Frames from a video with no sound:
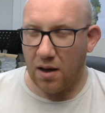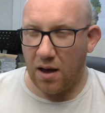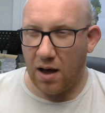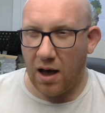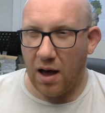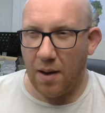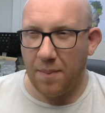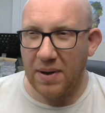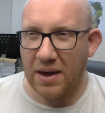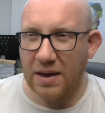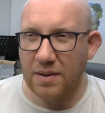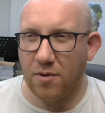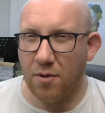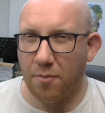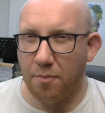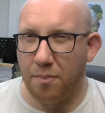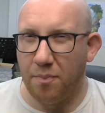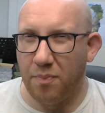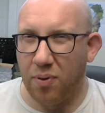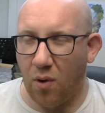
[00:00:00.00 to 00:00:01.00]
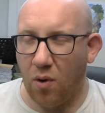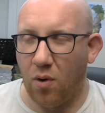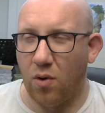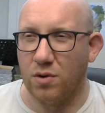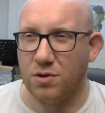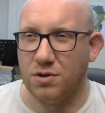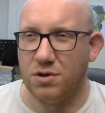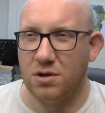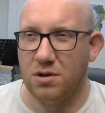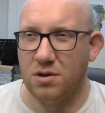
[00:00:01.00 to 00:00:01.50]
Are people
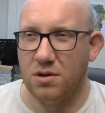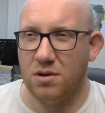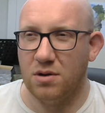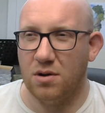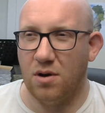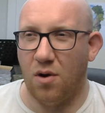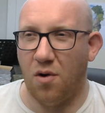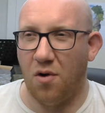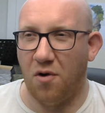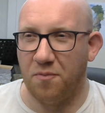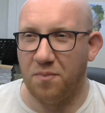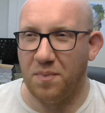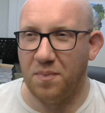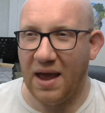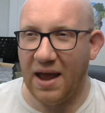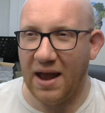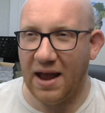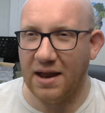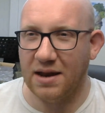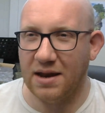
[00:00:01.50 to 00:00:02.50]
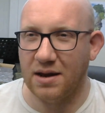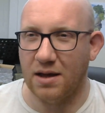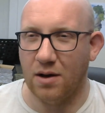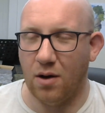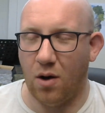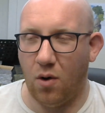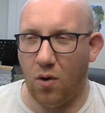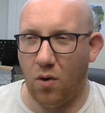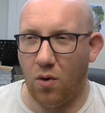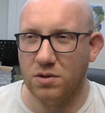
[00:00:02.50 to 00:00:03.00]
bored of painting
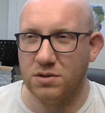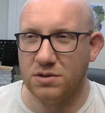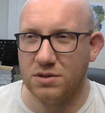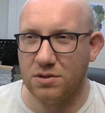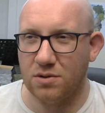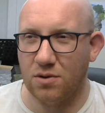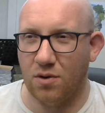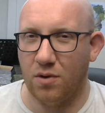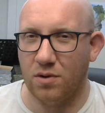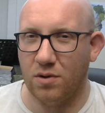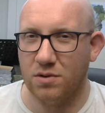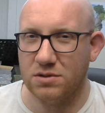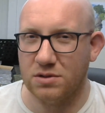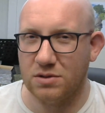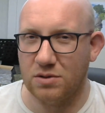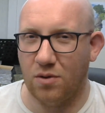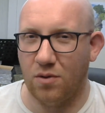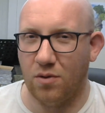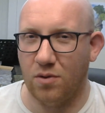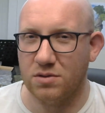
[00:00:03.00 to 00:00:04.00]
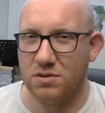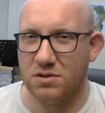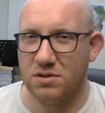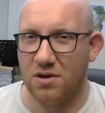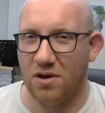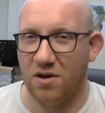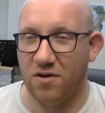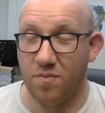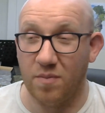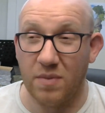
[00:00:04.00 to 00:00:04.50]
hordes and hordes and hordes
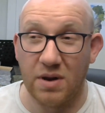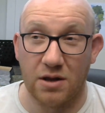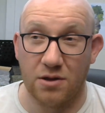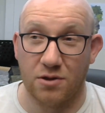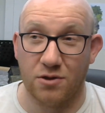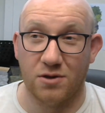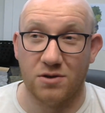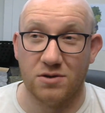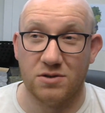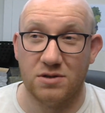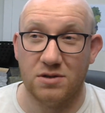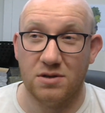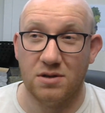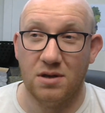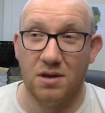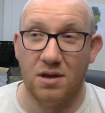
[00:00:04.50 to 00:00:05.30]
of miniatures?